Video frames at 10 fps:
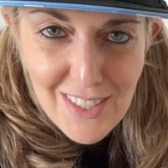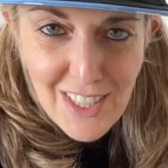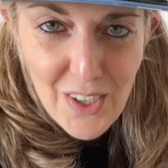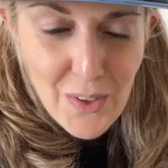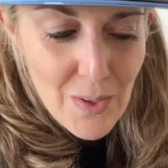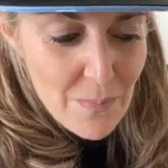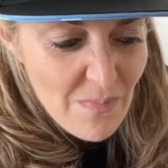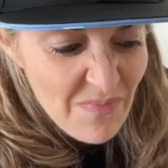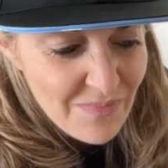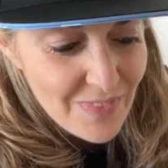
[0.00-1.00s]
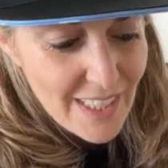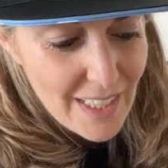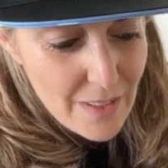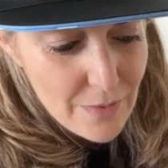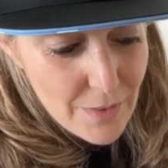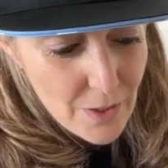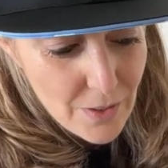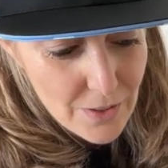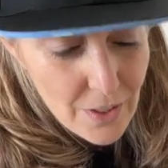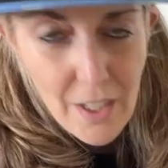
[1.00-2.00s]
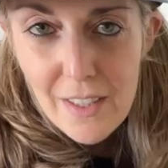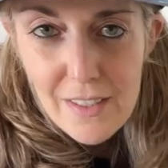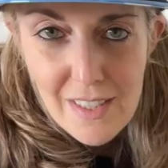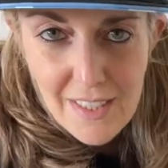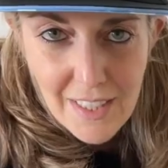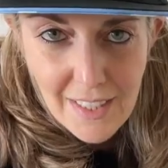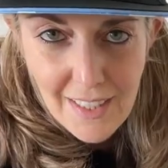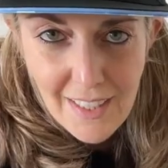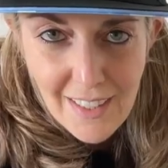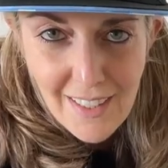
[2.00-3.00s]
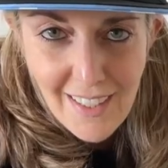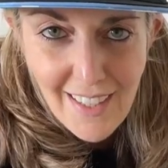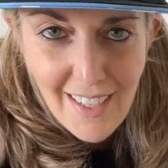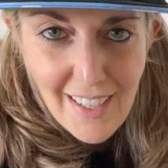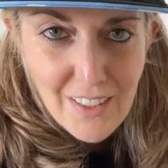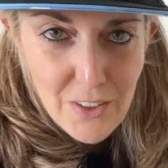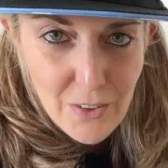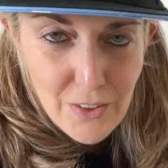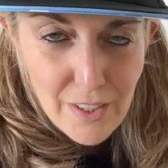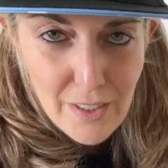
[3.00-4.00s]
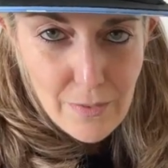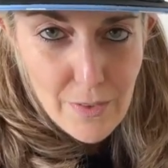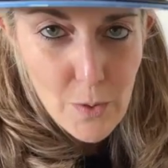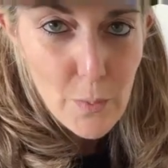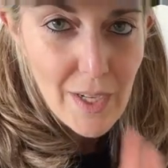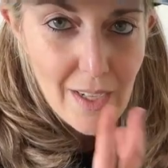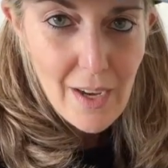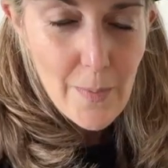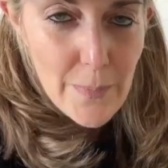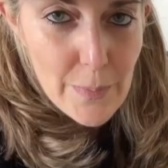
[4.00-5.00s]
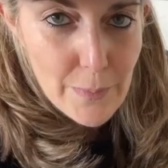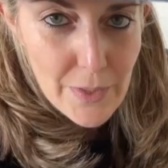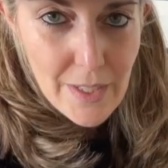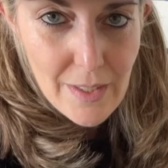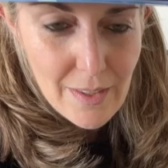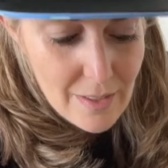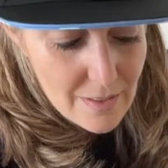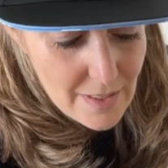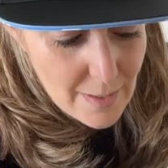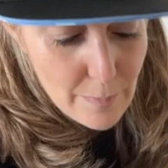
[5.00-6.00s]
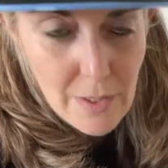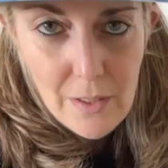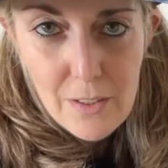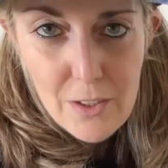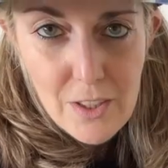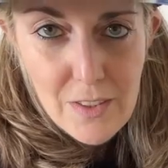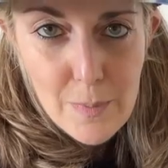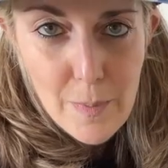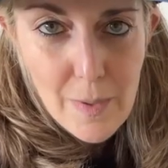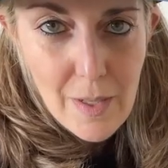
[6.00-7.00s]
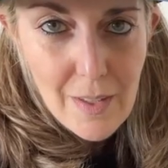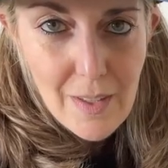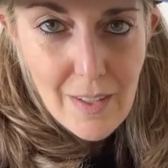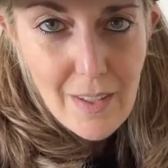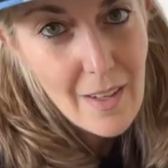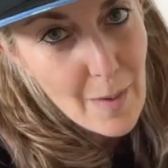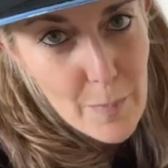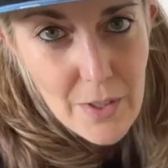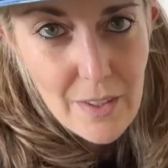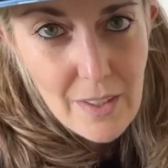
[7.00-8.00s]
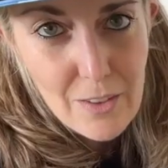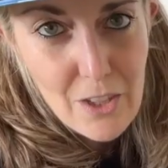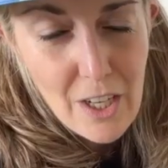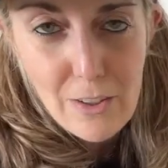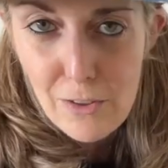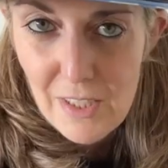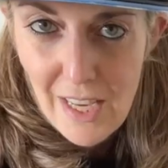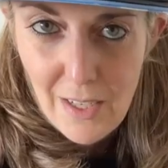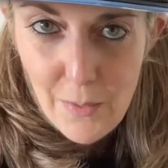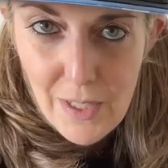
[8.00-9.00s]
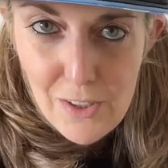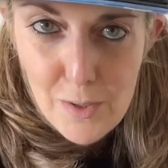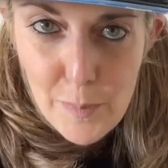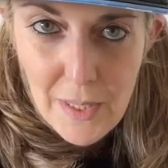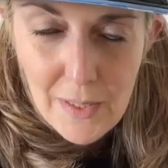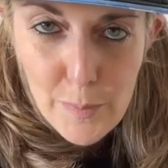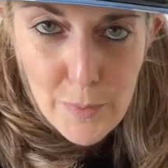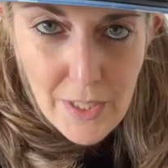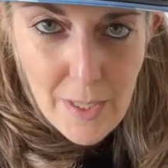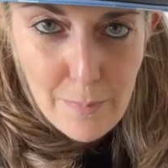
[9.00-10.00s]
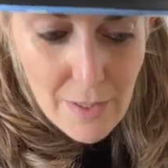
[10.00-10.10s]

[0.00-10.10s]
So if your dog is sick and you're looking for a way to help them breathe, because like Mila, she's got breathing challenges anyway, just being the breed,